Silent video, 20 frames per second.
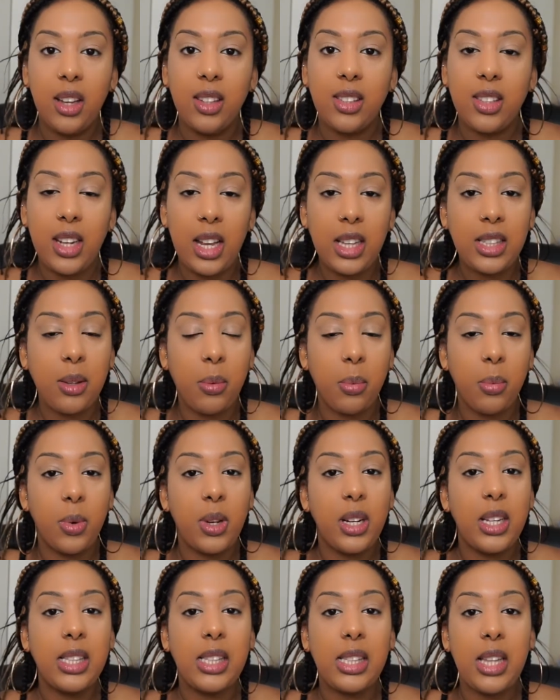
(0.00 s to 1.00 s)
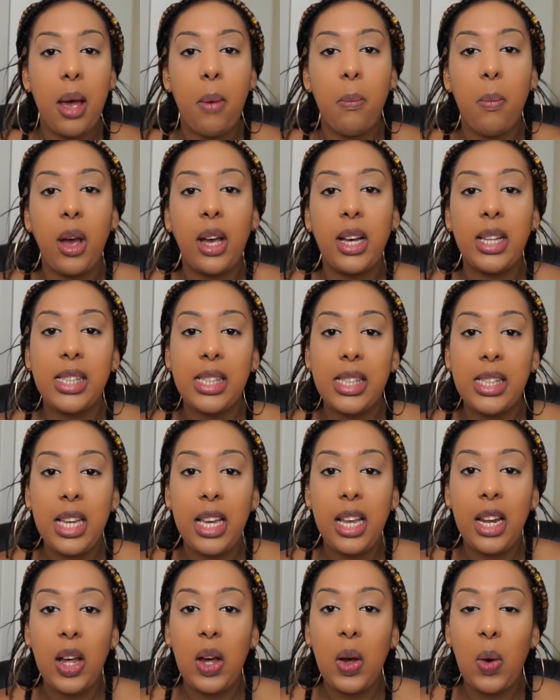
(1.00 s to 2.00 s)
So next up, I'm gonna set my
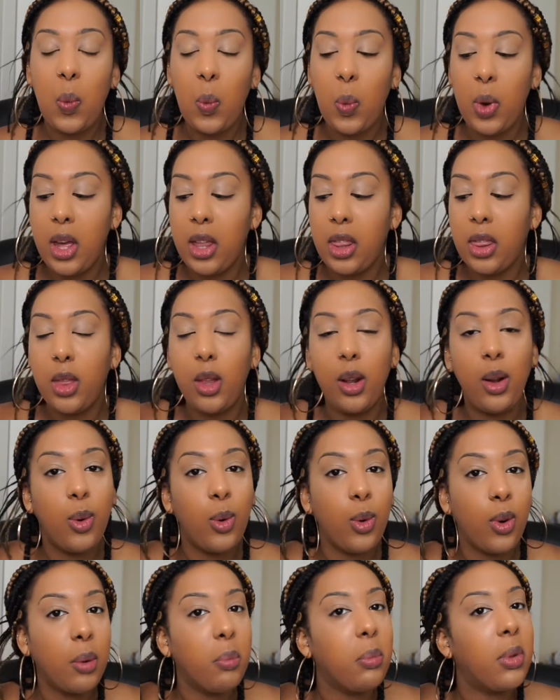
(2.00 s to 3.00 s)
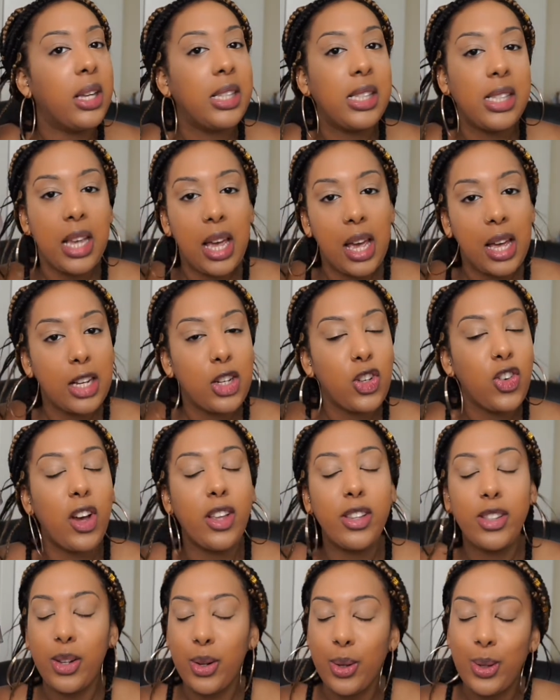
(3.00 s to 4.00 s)
concealer with the Laura Mercier
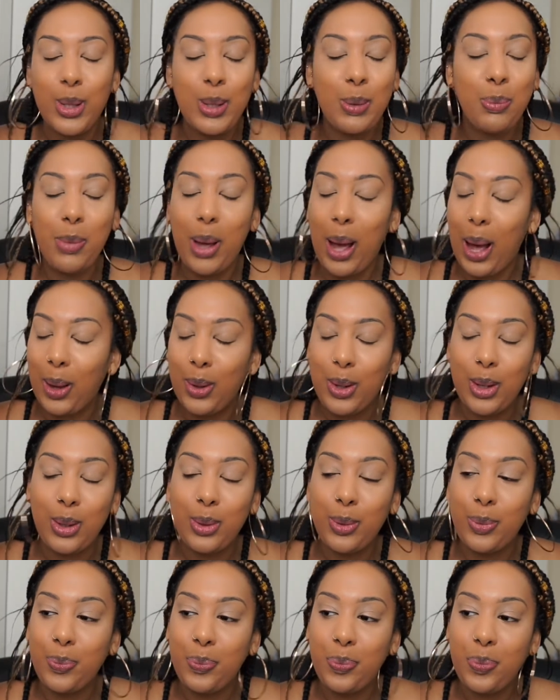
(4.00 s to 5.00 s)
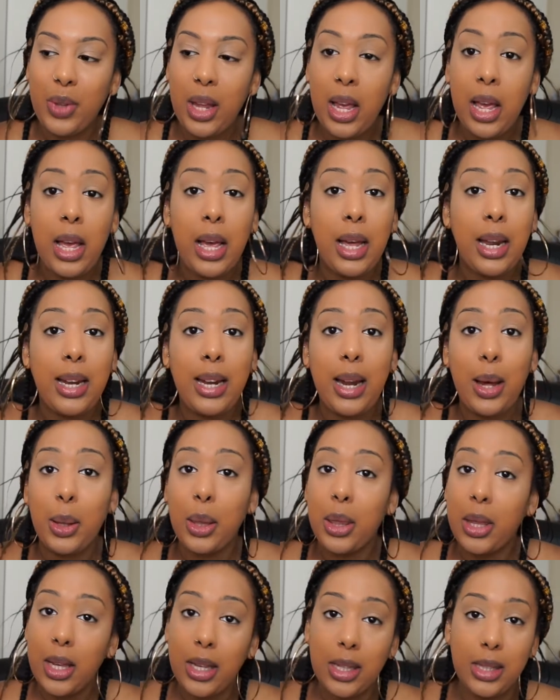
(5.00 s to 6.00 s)
translucent powder. Now
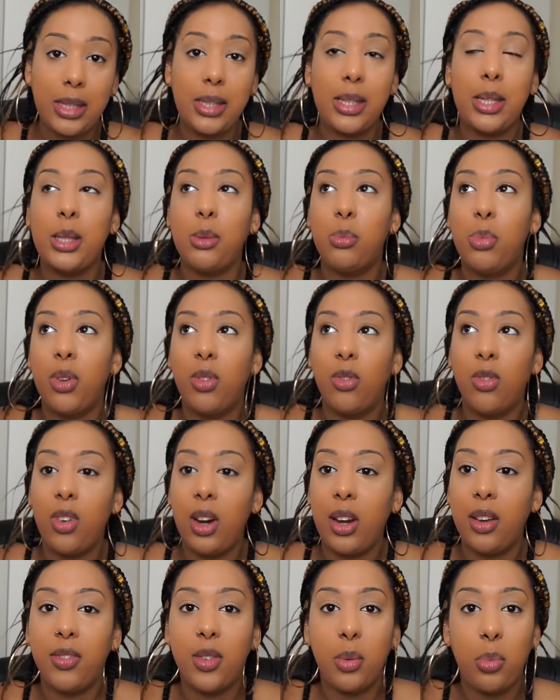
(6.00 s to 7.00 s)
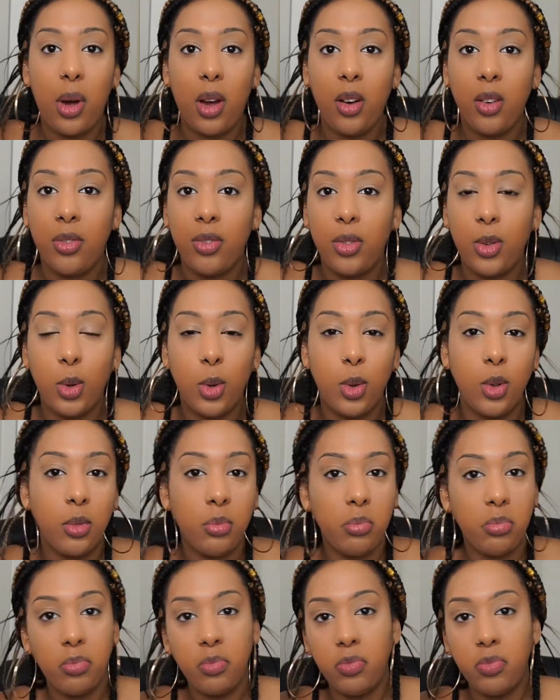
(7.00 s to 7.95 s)
this has been raved about for